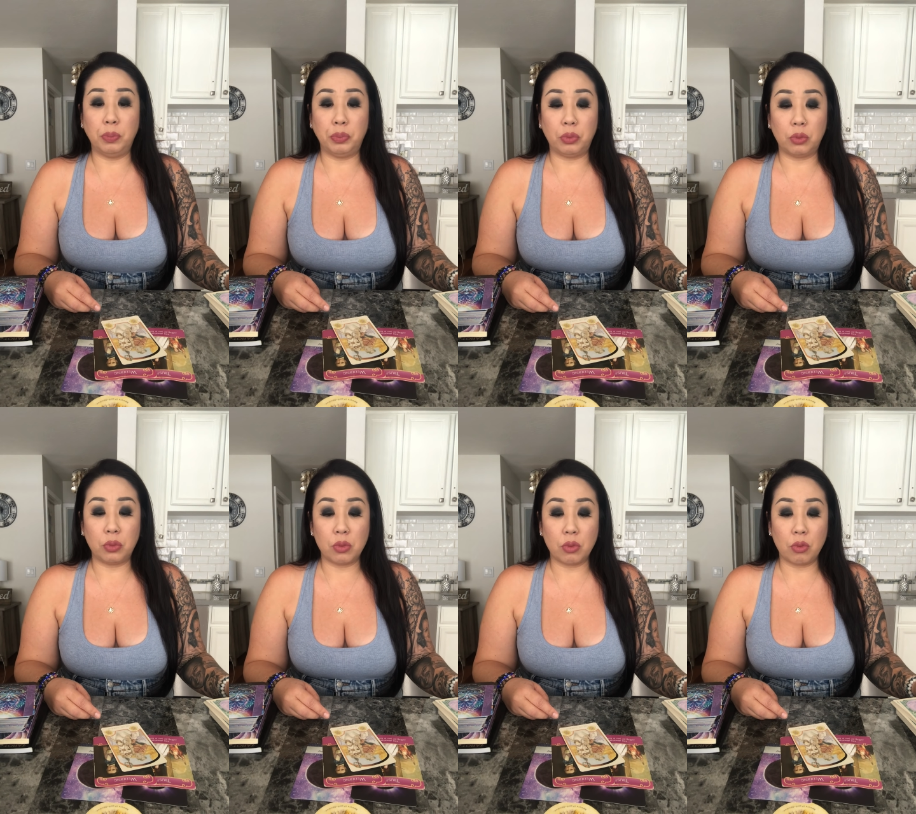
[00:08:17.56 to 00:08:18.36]

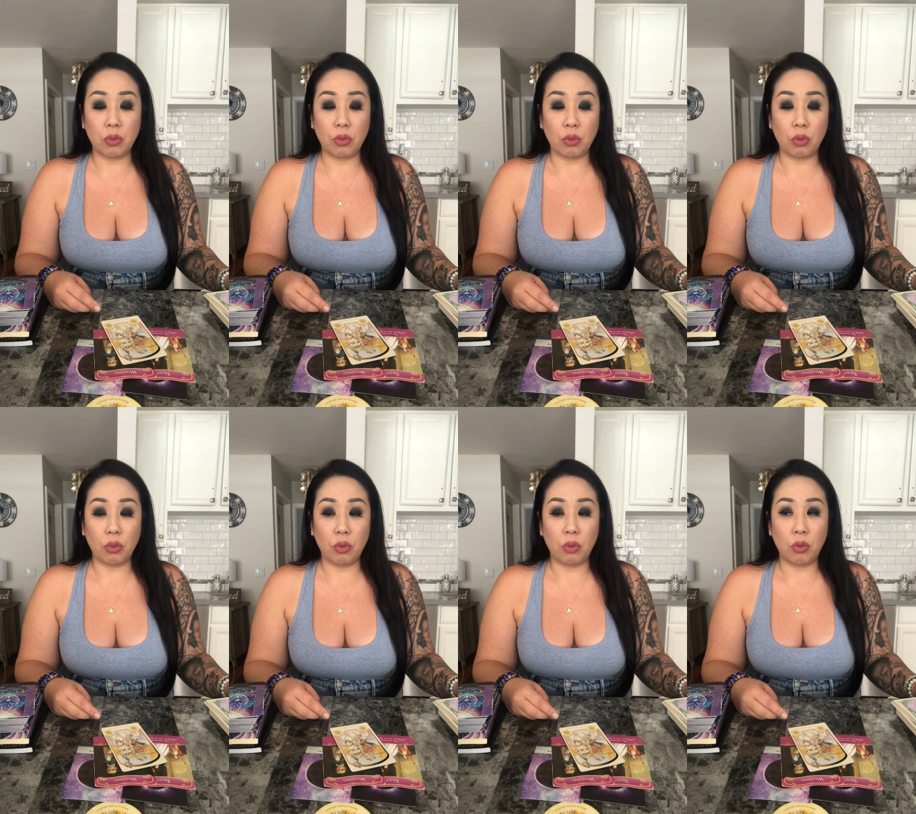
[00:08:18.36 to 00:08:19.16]

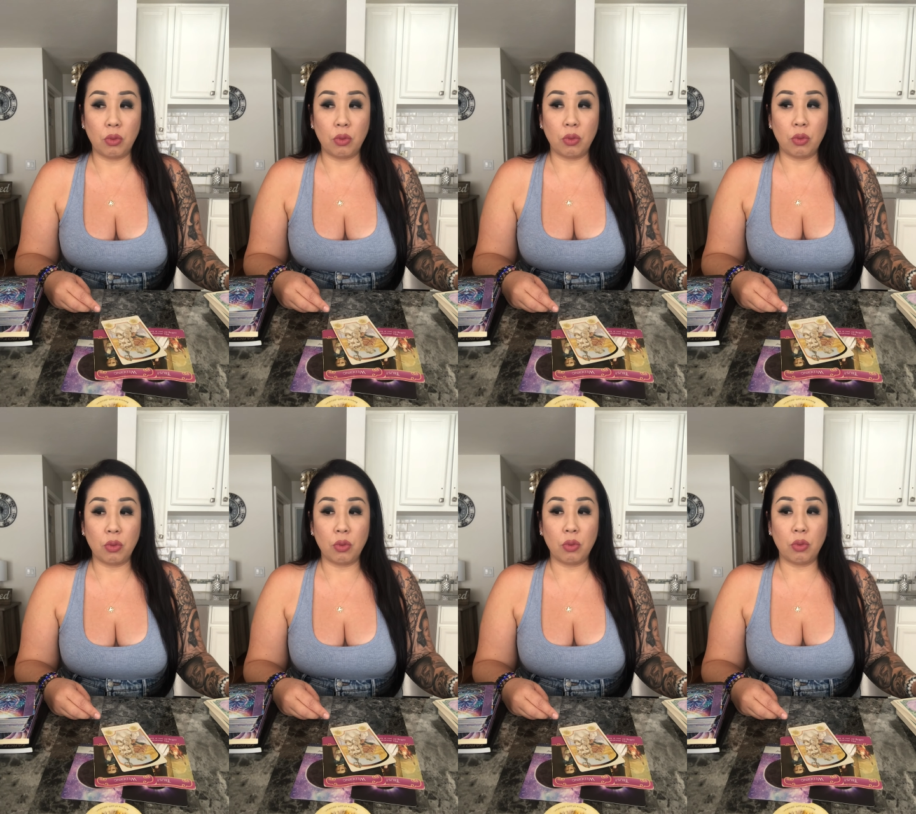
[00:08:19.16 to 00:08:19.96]

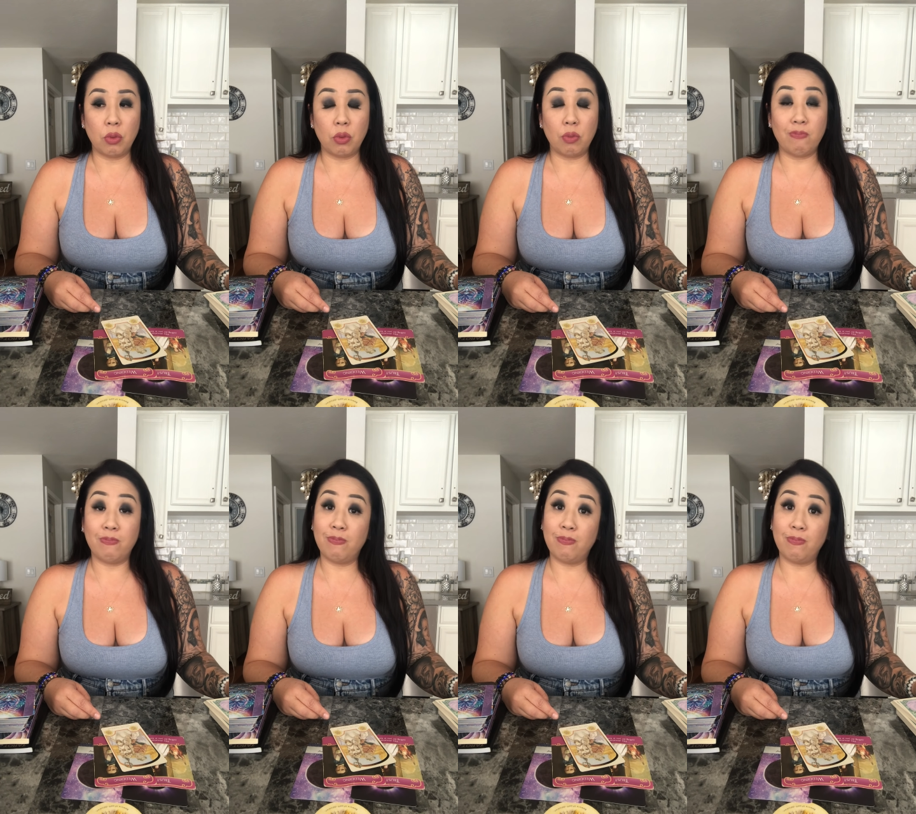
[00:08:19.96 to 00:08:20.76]

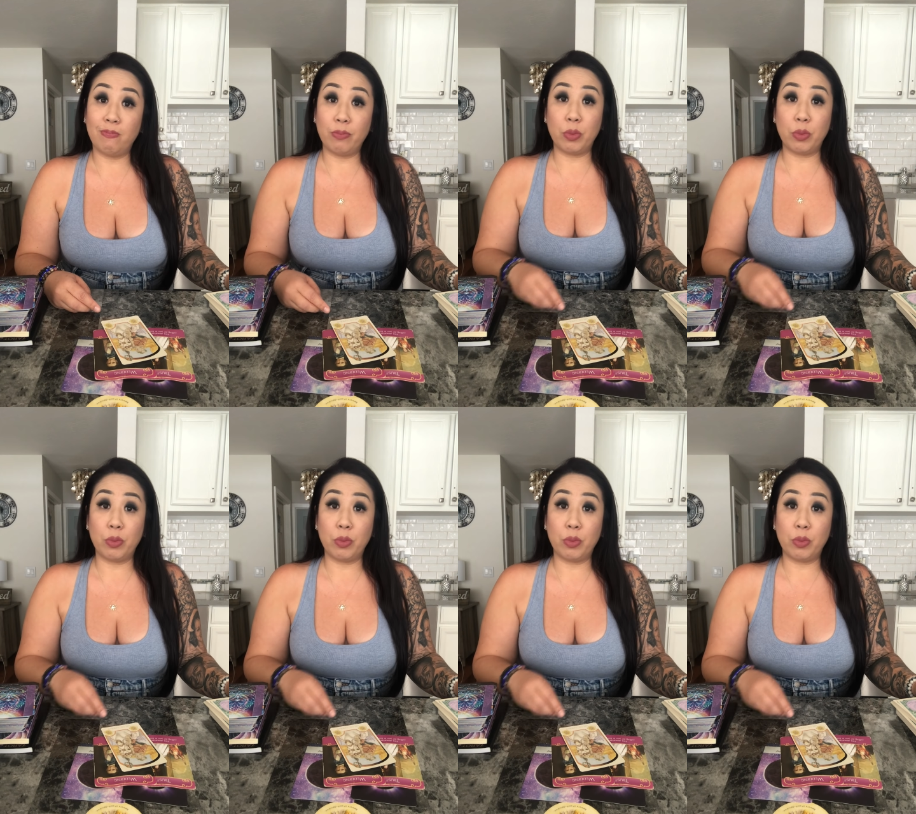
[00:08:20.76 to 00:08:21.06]
[no speech]